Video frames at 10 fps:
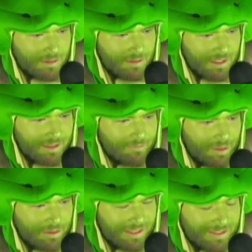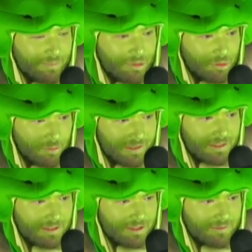that I've been doing
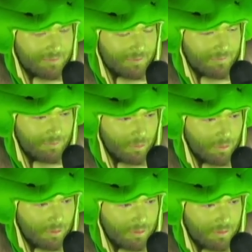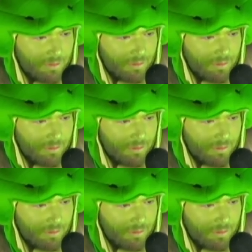this for 4